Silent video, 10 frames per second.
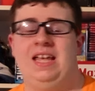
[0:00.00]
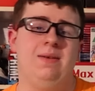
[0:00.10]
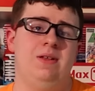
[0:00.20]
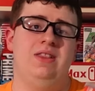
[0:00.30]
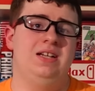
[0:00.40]

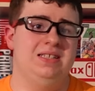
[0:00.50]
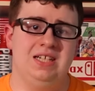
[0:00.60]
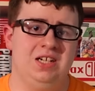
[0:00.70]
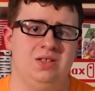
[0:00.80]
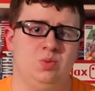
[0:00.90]
even the
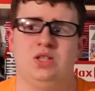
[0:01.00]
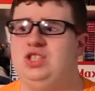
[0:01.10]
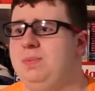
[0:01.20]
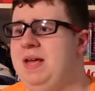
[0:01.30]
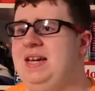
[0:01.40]
Nintendo
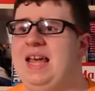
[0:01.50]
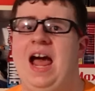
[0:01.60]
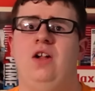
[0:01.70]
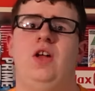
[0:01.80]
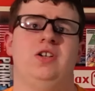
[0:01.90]
Switch, depending
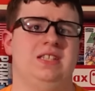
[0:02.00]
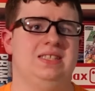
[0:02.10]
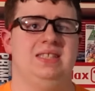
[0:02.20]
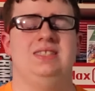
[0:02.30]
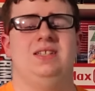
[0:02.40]
how long the
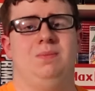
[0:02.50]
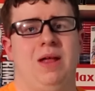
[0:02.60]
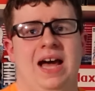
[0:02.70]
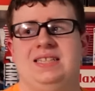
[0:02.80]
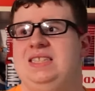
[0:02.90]
system
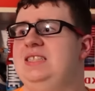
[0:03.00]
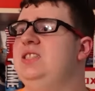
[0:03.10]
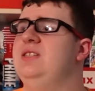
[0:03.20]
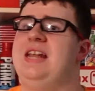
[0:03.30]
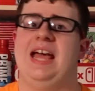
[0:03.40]
lasts
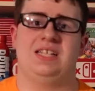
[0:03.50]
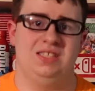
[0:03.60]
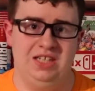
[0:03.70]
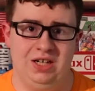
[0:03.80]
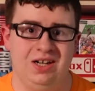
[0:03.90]
into
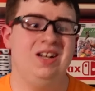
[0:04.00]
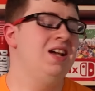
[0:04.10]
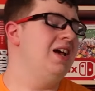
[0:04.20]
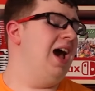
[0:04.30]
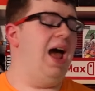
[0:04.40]
next year.
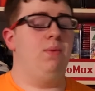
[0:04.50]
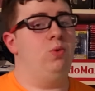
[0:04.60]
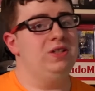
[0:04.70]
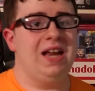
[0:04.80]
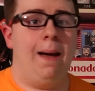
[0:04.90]
I
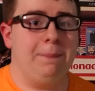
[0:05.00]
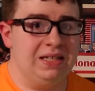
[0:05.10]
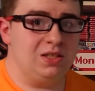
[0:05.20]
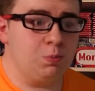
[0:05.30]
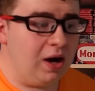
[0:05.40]
would not be
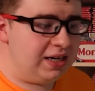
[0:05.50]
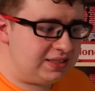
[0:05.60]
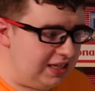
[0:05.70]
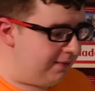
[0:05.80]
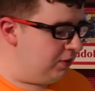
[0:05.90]

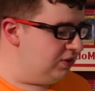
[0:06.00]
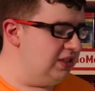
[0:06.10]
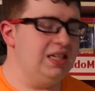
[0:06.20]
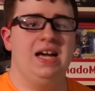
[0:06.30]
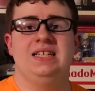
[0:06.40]
surprised if you
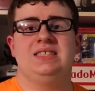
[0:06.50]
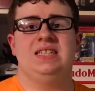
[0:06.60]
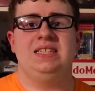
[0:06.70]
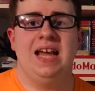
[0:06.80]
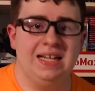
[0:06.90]
see a
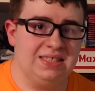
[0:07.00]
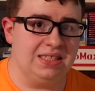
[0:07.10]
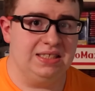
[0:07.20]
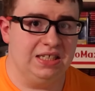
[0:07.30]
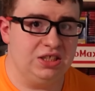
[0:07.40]
SNES
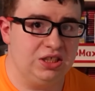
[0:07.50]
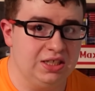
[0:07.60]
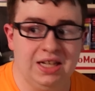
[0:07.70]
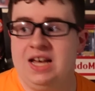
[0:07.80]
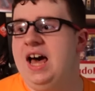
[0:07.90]

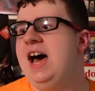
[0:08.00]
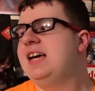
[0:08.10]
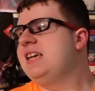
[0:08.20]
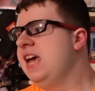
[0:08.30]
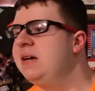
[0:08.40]
edition, a
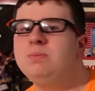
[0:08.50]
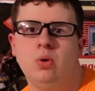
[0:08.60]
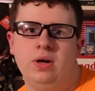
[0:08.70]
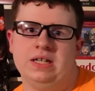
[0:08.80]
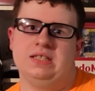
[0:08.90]
Game
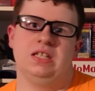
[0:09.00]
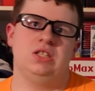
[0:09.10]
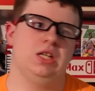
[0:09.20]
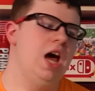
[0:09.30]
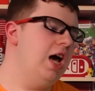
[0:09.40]
Boy
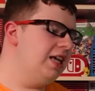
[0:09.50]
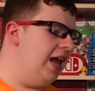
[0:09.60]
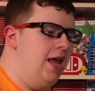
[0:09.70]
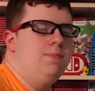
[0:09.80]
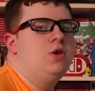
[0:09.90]
edition, a
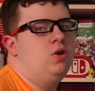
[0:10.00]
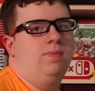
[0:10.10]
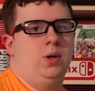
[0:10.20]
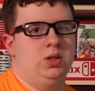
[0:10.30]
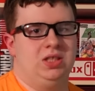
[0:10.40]

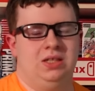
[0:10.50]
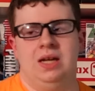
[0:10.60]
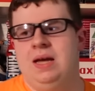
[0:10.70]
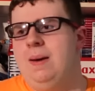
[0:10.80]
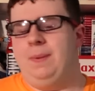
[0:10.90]
GameCube version,
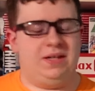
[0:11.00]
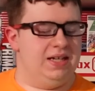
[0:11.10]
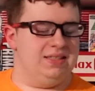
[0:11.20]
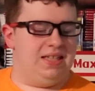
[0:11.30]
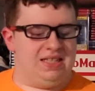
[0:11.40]

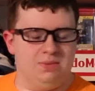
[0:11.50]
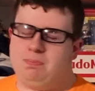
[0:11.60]
because this